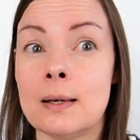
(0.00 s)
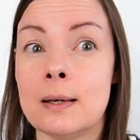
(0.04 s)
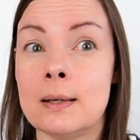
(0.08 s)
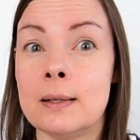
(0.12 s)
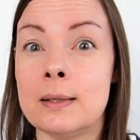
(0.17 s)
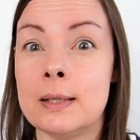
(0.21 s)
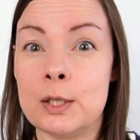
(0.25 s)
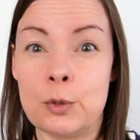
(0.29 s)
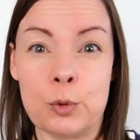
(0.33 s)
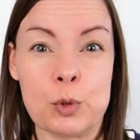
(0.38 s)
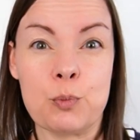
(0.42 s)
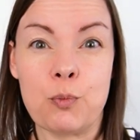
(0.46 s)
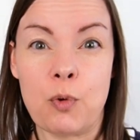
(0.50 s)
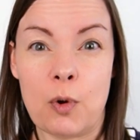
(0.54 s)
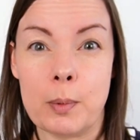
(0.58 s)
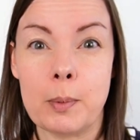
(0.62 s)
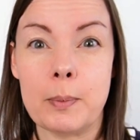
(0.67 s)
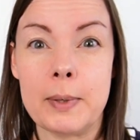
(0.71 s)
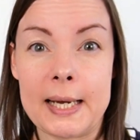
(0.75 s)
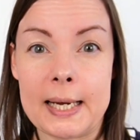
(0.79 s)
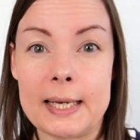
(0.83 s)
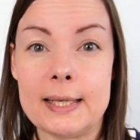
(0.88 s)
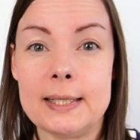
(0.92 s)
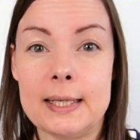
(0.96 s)
And this one's
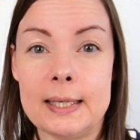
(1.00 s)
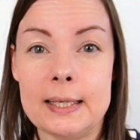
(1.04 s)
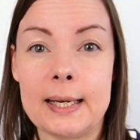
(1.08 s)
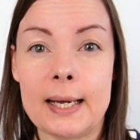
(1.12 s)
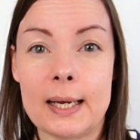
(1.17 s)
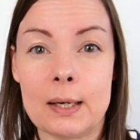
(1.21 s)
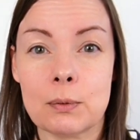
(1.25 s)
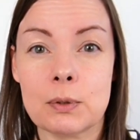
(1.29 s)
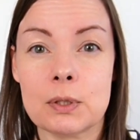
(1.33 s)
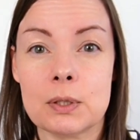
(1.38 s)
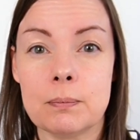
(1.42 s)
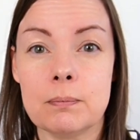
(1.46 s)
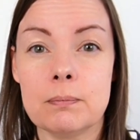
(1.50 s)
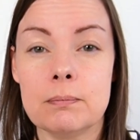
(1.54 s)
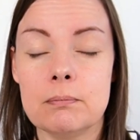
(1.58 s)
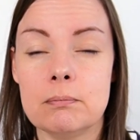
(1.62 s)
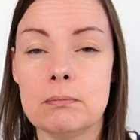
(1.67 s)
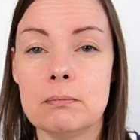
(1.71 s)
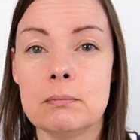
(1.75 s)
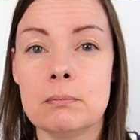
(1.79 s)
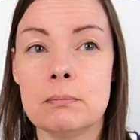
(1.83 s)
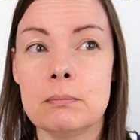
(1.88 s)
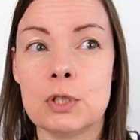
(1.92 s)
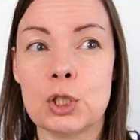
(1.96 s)
probably 18 count.
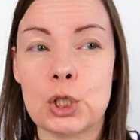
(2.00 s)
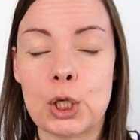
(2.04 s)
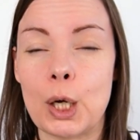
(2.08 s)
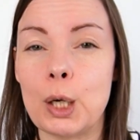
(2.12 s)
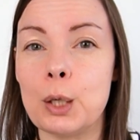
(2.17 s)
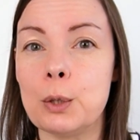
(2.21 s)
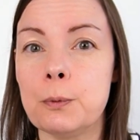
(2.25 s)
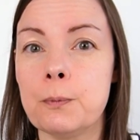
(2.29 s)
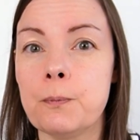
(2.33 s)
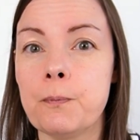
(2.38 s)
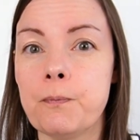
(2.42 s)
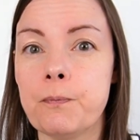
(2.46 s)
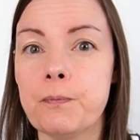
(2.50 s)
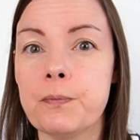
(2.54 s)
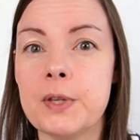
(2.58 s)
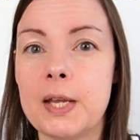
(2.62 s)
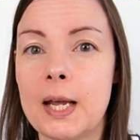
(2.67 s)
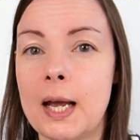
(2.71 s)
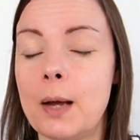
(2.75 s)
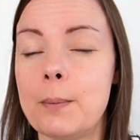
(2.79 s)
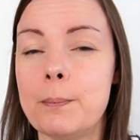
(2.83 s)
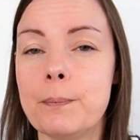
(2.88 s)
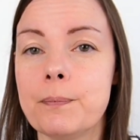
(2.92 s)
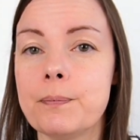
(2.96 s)
So
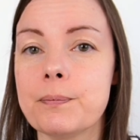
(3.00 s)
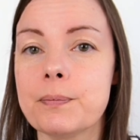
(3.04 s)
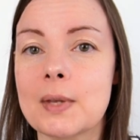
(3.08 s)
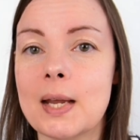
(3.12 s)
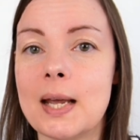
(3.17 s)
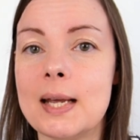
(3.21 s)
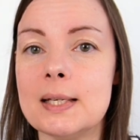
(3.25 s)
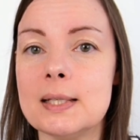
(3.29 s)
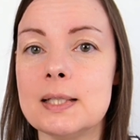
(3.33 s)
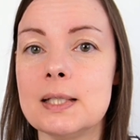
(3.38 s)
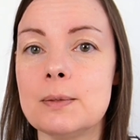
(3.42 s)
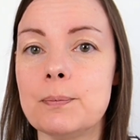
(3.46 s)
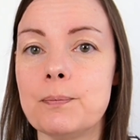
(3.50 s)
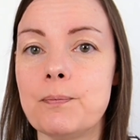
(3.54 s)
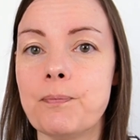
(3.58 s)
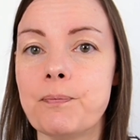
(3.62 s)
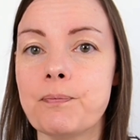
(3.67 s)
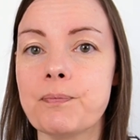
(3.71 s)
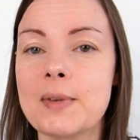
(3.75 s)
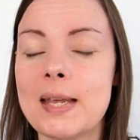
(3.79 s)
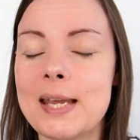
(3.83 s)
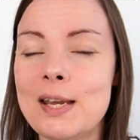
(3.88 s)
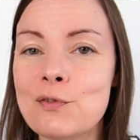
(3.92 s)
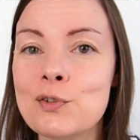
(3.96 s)
yeah, it's
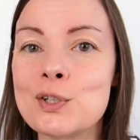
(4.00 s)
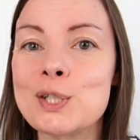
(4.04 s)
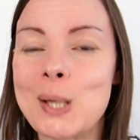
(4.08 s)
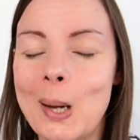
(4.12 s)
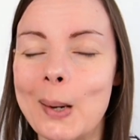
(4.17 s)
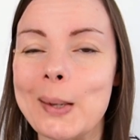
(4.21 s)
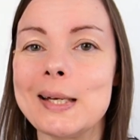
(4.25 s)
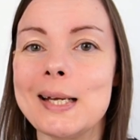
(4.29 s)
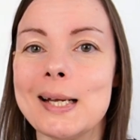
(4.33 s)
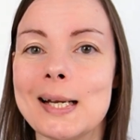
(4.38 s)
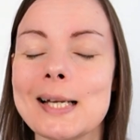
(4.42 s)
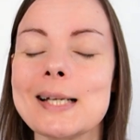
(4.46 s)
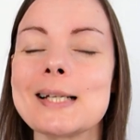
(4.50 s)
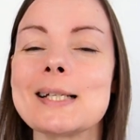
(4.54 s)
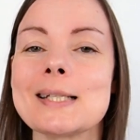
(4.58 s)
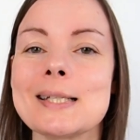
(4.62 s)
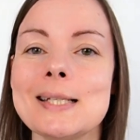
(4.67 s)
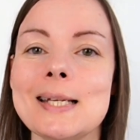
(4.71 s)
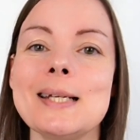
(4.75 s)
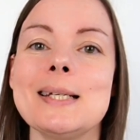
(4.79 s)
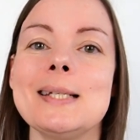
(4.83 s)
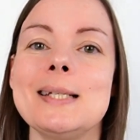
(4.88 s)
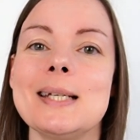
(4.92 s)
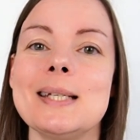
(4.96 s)
even tinier little
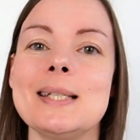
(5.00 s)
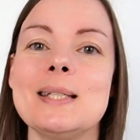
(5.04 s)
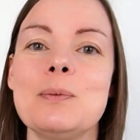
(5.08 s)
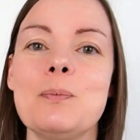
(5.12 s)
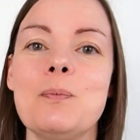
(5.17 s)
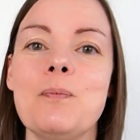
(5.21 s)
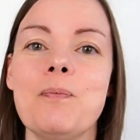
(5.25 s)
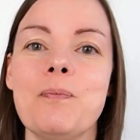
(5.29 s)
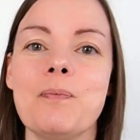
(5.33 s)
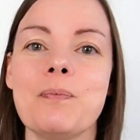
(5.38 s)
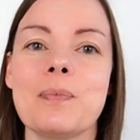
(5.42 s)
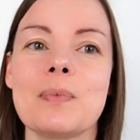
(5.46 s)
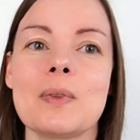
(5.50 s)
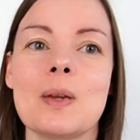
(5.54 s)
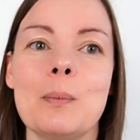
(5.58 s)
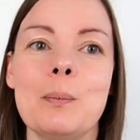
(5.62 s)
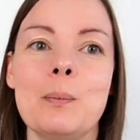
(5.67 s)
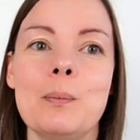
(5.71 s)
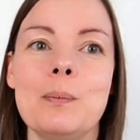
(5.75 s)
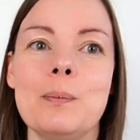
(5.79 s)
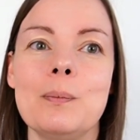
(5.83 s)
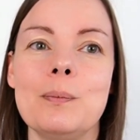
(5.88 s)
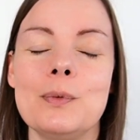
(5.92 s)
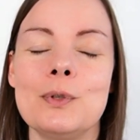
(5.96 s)
stitches.
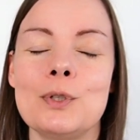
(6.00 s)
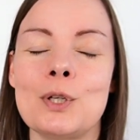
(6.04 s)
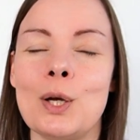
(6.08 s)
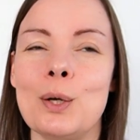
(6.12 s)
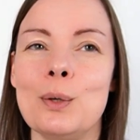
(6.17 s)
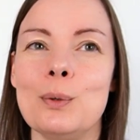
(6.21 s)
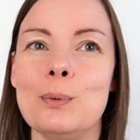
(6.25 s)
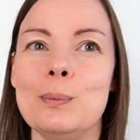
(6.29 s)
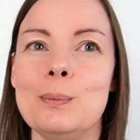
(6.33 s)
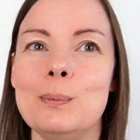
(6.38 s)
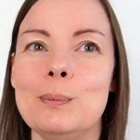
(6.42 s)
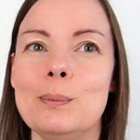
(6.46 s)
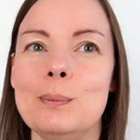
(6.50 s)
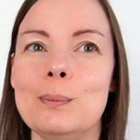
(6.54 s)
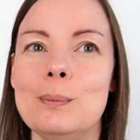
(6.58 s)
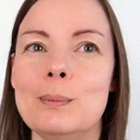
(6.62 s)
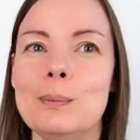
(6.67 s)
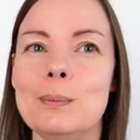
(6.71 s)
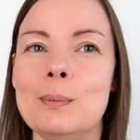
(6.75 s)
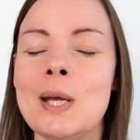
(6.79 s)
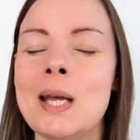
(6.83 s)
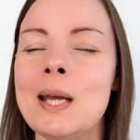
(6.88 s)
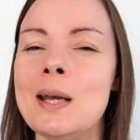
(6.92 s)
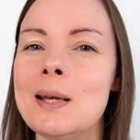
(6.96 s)
So
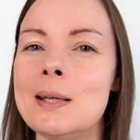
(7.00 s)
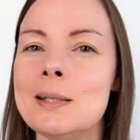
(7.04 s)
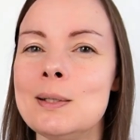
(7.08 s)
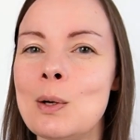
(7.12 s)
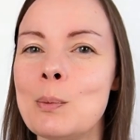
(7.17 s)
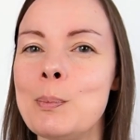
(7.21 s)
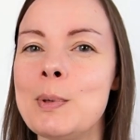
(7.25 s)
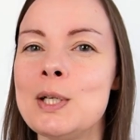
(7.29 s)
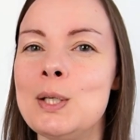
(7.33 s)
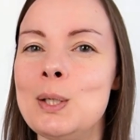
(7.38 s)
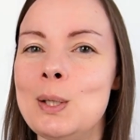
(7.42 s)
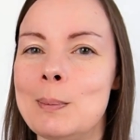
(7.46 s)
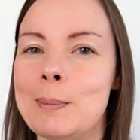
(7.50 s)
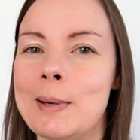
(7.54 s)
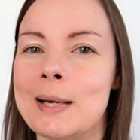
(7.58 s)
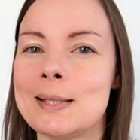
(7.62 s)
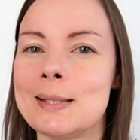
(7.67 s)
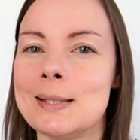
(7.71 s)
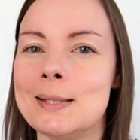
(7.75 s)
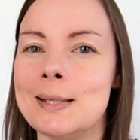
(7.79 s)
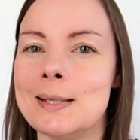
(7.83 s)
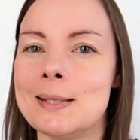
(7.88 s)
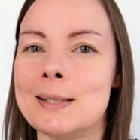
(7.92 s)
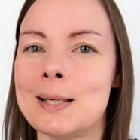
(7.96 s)
it's not been too bad
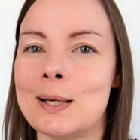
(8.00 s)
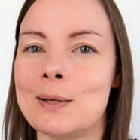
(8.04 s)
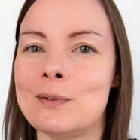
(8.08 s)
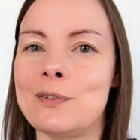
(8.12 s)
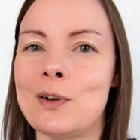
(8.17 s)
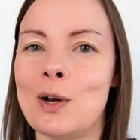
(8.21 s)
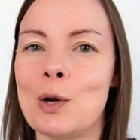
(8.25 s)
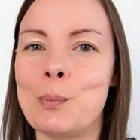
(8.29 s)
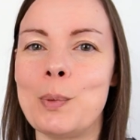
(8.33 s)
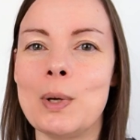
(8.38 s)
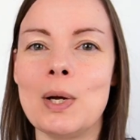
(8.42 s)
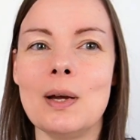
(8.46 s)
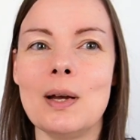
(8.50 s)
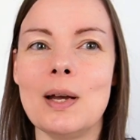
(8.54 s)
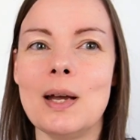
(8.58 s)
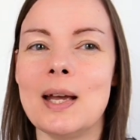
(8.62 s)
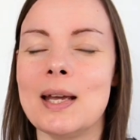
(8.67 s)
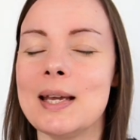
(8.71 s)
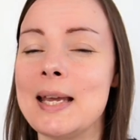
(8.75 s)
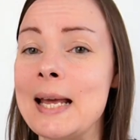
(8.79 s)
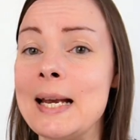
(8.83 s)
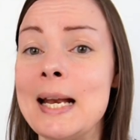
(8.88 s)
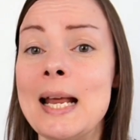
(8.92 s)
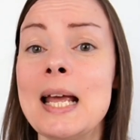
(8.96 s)
to stitch so far, but
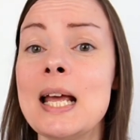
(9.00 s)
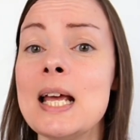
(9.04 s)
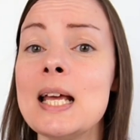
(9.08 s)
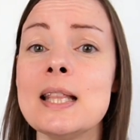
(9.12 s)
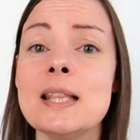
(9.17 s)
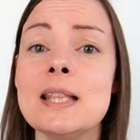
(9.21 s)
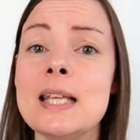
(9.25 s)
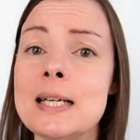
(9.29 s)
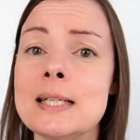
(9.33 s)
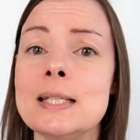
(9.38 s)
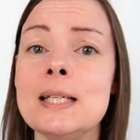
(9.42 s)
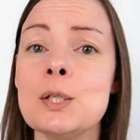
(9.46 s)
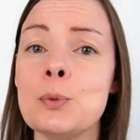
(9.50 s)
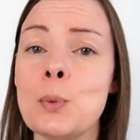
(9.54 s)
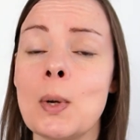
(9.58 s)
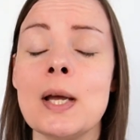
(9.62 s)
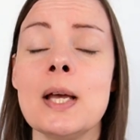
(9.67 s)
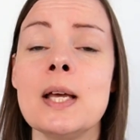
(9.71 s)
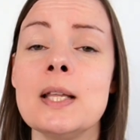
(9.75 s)
again, this is